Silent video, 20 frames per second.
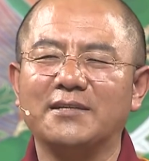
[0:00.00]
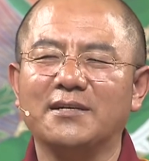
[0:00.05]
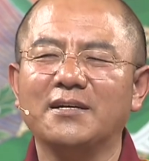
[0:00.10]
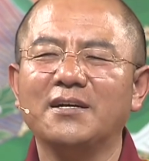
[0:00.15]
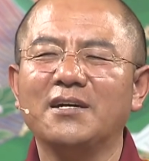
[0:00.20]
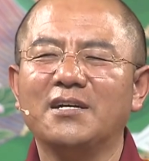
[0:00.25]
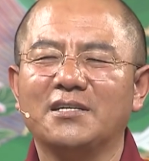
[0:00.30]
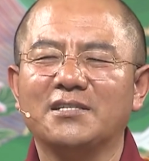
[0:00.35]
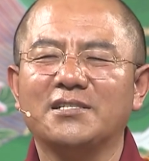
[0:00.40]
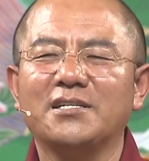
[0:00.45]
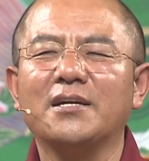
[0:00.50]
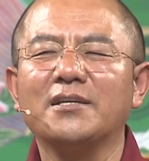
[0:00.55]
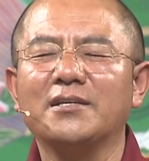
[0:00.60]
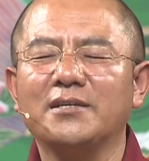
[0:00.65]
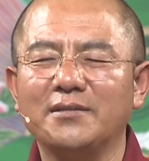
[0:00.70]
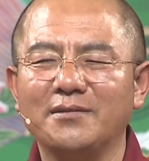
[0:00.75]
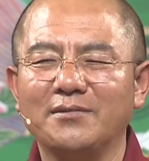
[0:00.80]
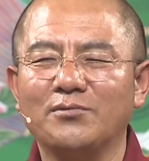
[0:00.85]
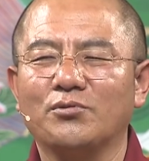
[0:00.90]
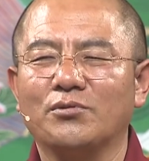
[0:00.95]

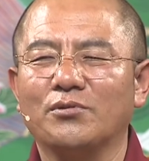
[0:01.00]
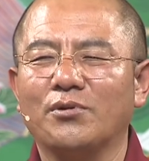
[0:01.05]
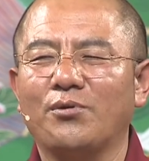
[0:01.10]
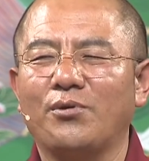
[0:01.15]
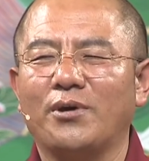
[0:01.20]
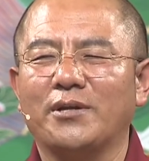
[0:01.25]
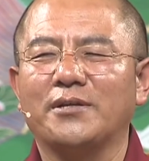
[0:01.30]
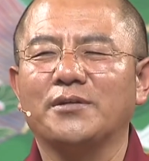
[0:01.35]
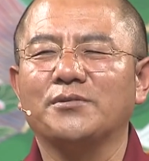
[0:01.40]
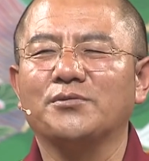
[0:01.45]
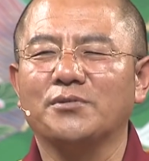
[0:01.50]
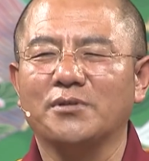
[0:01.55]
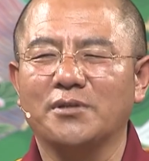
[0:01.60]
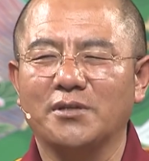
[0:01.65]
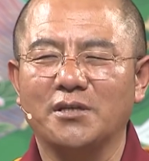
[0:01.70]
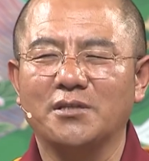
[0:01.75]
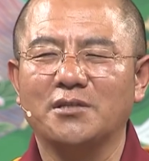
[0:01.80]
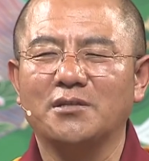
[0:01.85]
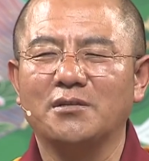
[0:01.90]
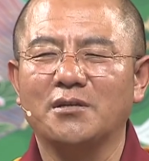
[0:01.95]
So, this Tara
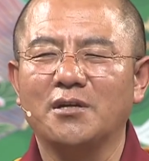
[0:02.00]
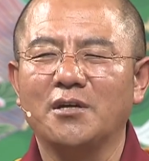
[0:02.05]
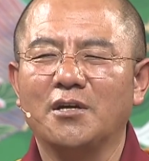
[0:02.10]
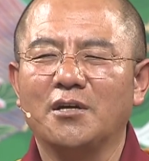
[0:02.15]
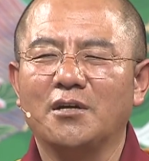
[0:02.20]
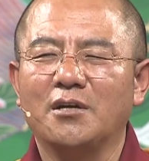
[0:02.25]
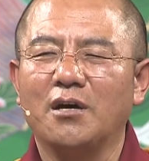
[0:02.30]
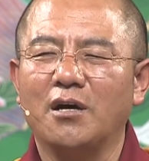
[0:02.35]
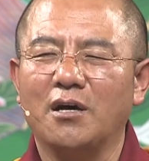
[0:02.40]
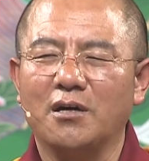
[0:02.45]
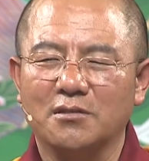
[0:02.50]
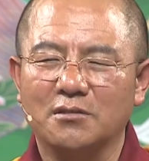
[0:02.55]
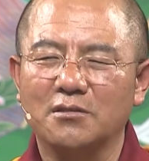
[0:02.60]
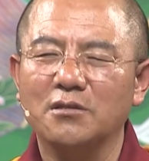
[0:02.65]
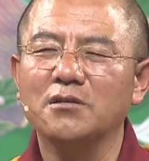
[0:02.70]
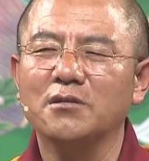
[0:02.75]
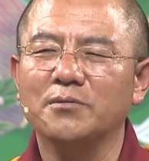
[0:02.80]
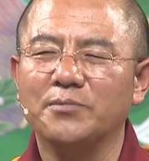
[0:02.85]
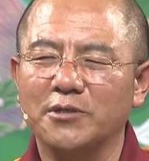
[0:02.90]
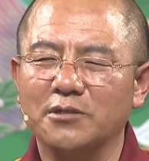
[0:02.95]
is later known
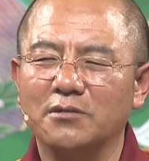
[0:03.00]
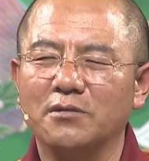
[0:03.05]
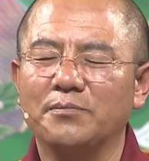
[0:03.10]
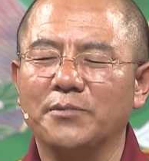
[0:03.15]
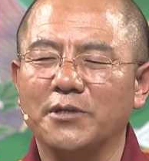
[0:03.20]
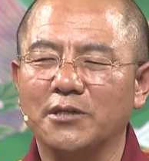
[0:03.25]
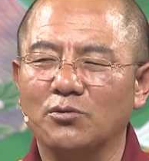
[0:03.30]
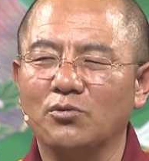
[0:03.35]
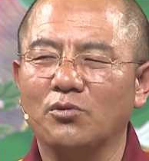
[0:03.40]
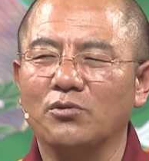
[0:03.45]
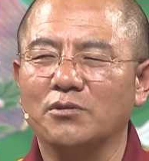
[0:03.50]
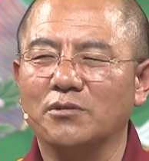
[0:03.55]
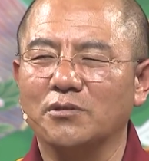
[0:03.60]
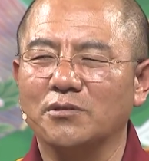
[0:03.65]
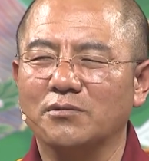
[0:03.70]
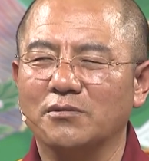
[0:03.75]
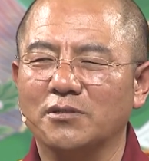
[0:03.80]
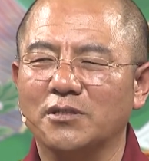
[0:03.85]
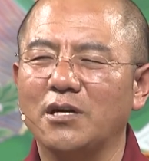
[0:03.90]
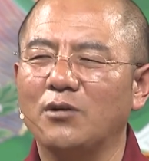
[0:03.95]
as Tara
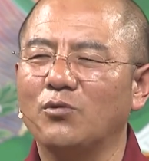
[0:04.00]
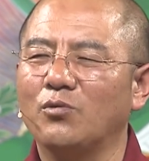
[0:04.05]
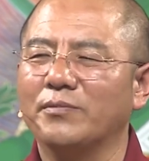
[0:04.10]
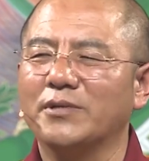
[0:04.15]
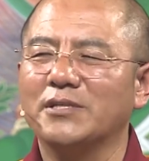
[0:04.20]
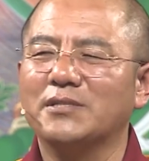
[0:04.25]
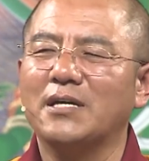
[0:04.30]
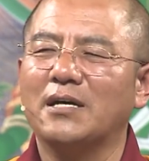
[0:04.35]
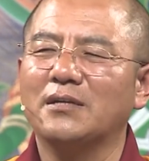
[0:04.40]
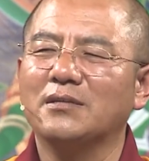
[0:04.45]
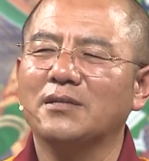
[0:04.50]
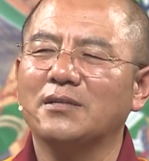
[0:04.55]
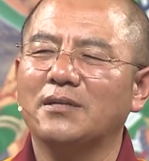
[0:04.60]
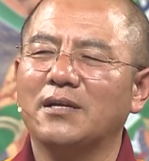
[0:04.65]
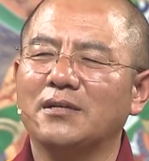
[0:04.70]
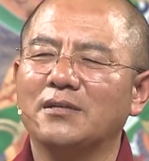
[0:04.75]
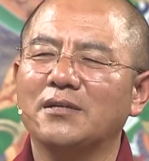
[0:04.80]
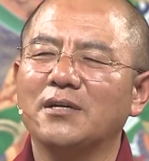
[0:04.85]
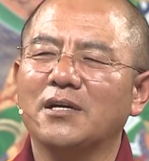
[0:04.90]
of the Turning Face,